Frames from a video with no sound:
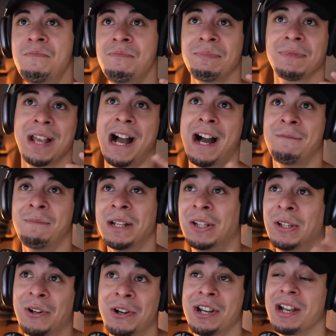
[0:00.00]
I've been
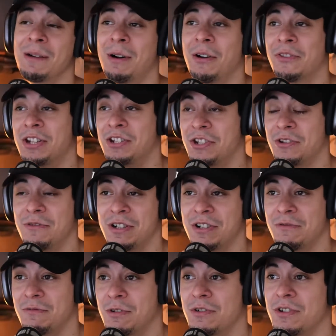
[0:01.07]
learning about the Jewish
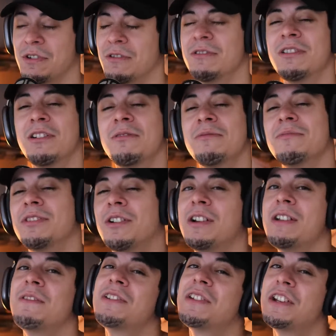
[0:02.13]
roots. Don't
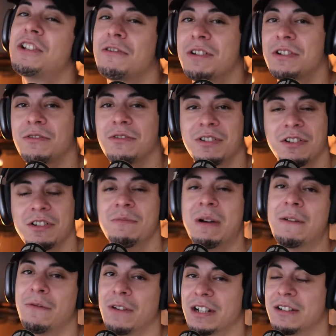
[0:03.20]
even say Jewish roots because you might
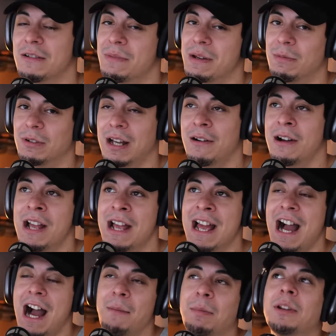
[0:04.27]
freak some people out.
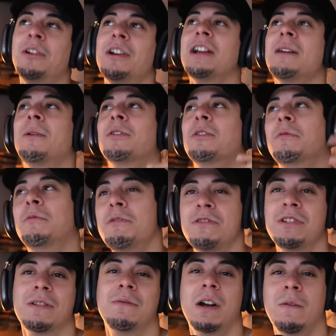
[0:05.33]
I've been learning about the roots
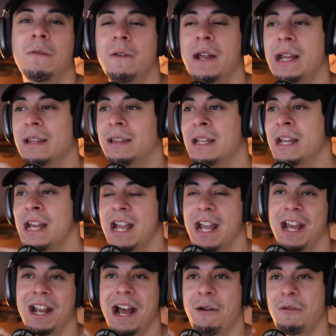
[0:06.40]
of our faith
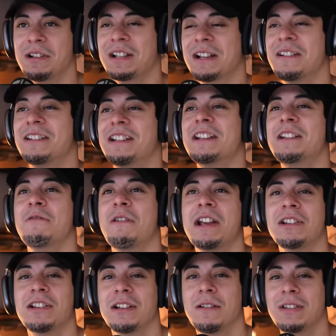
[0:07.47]
and how it's a
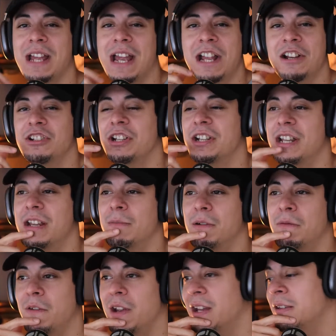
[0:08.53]
continuation of the ancient Hebrew
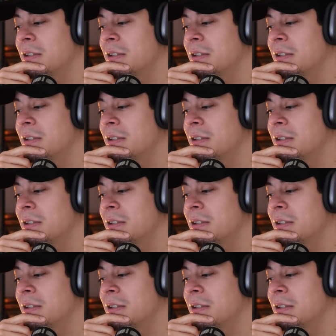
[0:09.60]
faith.